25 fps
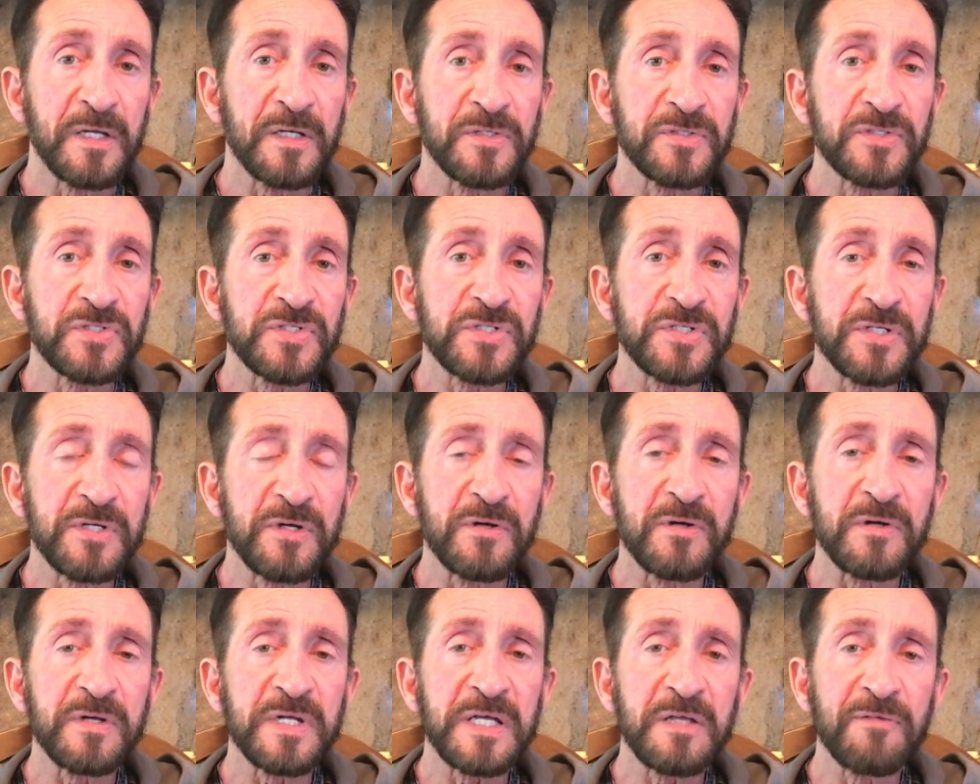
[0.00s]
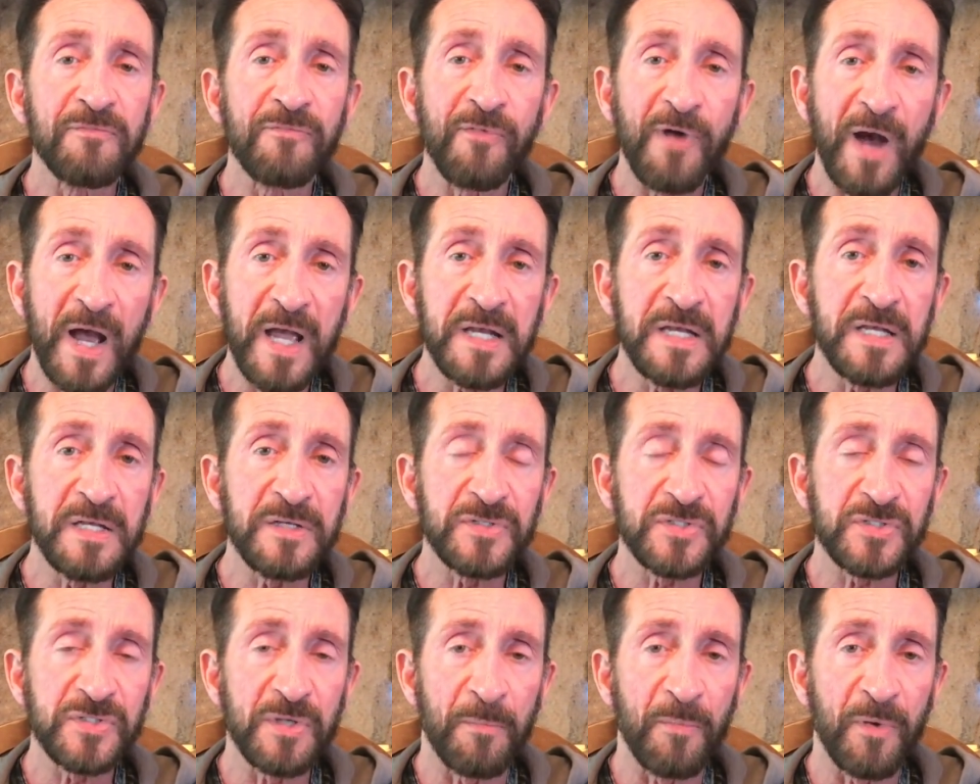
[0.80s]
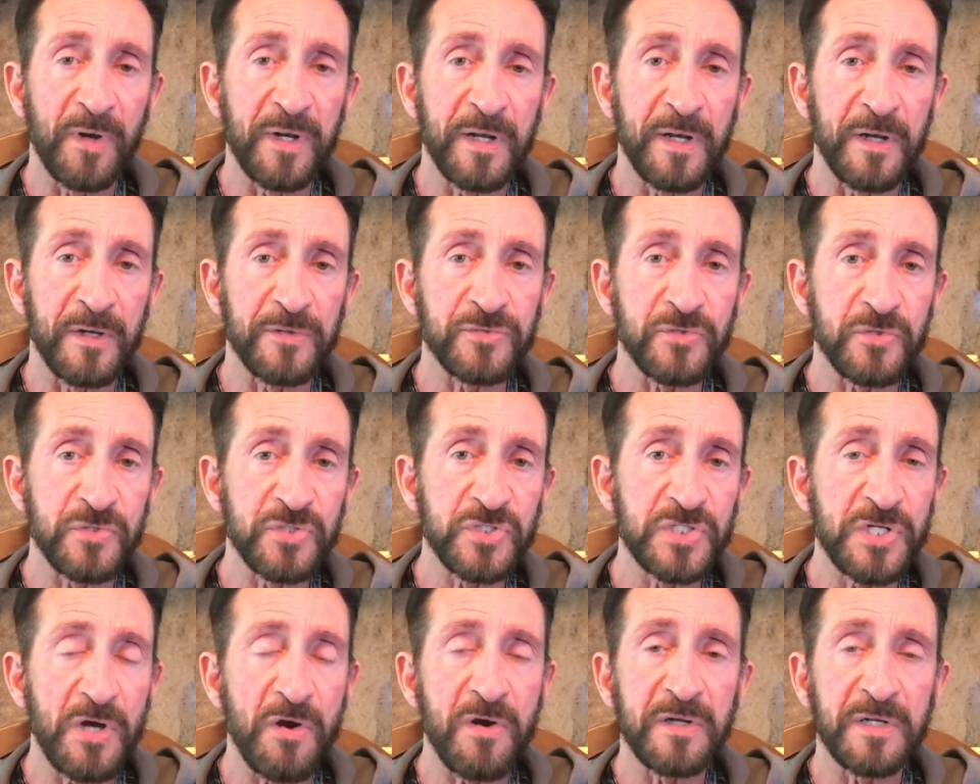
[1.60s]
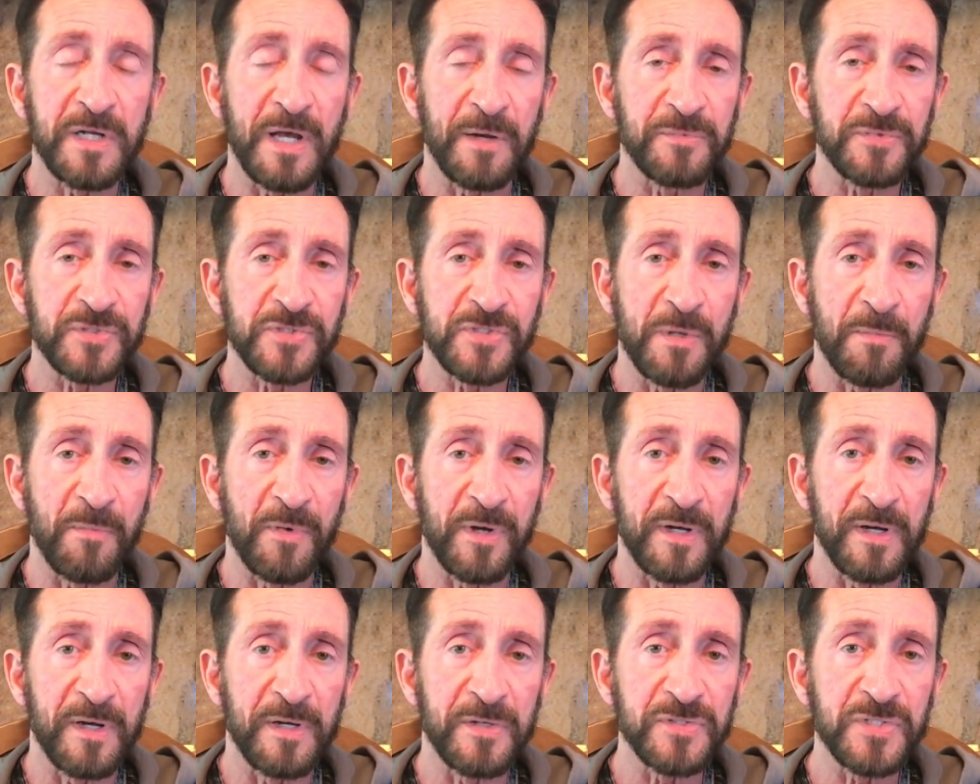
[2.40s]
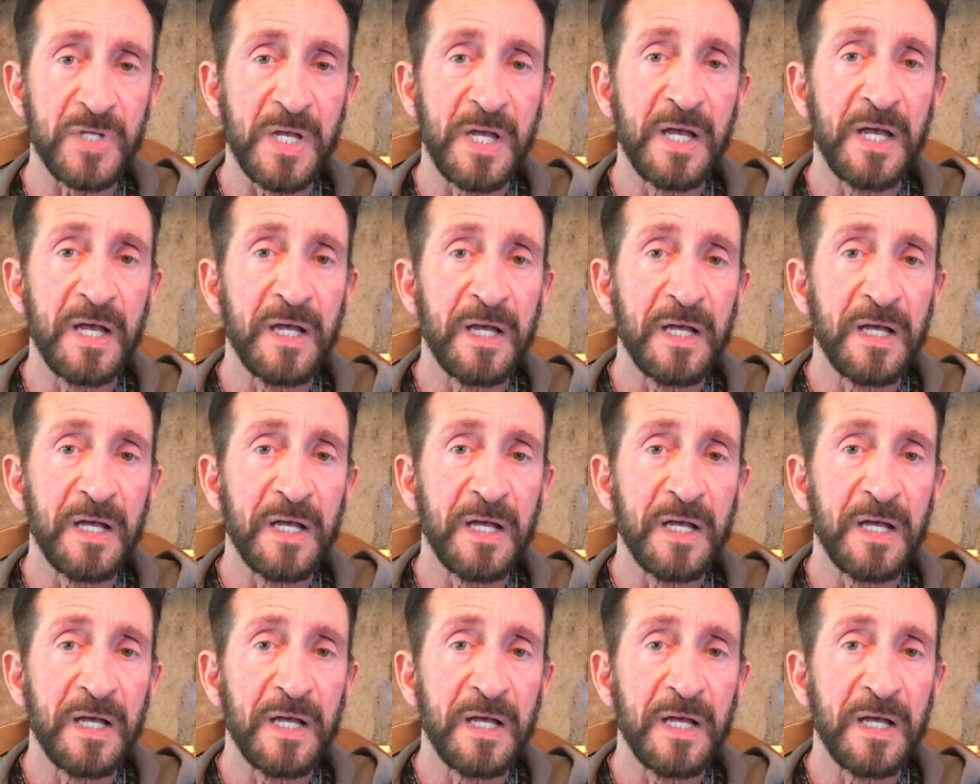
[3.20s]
Consider inviting someone else or sharing that with someone else.